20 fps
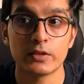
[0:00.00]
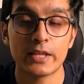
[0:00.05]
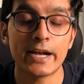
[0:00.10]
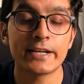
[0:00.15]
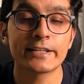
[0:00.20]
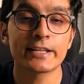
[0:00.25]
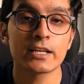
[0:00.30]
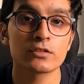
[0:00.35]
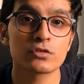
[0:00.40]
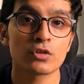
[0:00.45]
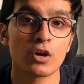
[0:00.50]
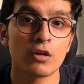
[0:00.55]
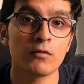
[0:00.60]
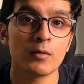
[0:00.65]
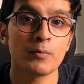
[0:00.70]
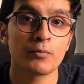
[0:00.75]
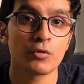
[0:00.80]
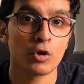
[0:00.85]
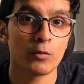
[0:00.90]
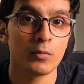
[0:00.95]
that can solve
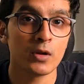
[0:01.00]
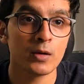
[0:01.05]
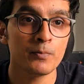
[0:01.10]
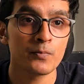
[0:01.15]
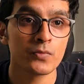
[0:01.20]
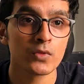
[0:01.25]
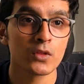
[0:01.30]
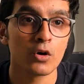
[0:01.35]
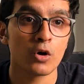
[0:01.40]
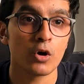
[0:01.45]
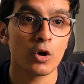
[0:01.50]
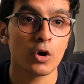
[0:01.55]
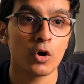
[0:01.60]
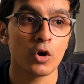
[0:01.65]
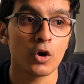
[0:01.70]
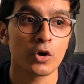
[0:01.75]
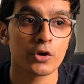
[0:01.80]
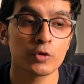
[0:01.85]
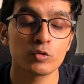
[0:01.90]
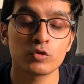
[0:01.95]
a problem,
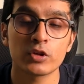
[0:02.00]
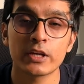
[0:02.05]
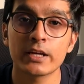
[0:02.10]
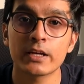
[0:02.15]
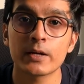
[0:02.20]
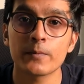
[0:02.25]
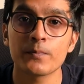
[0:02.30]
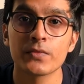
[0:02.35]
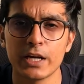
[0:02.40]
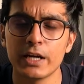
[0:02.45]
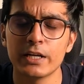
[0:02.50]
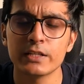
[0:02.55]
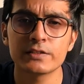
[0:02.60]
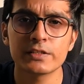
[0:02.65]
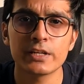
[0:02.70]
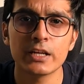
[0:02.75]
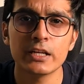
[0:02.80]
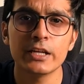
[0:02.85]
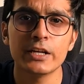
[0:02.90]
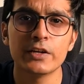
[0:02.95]
or you think it
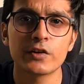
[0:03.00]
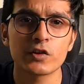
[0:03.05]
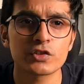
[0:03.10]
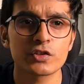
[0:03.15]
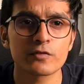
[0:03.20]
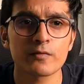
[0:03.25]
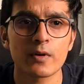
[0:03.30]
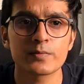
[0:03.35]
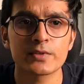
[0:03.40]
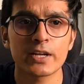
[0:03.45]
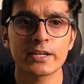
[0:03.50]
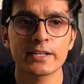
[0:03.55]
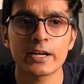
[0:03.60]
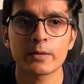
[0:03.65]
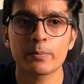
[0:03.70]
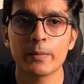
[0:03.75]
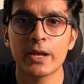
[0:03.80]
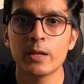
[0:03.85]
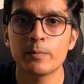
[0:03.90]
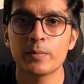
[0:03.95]
is really interesting website
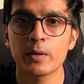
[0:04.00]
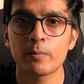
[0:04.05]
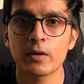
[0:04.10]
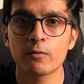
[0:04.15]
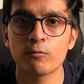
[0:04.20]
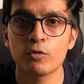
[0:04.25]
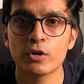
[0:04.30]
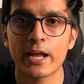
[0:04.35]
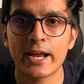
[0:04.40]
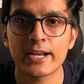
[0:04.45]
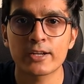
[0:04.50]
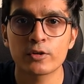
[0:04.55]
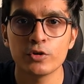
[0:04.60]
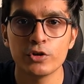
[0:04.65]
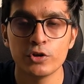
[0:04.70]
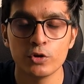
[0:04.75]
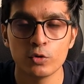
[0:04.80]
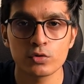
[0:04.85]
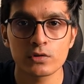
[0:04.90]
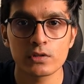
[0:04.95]
that many people would like to
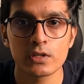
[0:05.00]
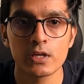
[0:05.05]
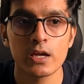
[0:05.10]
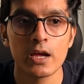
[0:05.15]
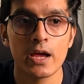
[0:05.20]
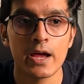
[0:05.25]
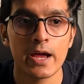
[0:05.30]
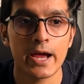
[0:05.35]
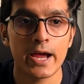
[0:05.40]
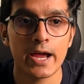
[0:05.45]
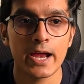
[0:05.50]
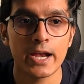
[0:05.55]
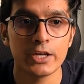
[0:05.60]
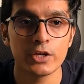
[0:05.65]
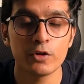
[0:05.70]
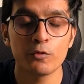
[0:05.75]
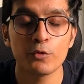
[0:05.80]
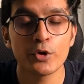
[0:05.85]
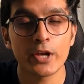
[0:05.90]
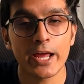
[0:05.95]
use and
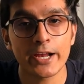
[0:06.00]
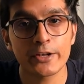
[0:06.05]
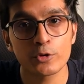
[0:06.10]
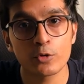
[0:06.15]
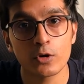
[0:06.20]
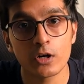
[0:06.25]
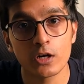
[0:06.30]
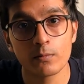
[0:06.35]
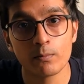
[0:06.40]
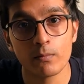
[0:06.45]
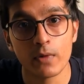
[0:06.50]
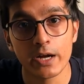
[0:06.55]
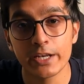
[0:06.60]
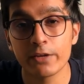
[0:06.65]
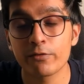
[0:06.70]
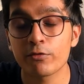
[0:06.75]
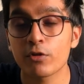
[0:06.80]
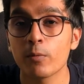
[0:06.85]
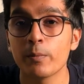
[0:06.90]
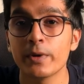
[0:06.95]
you would like to earn
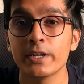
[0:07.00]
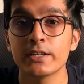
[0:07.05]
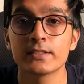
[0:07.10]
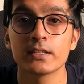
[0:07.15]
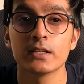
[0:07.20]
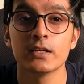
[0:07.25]
money from it.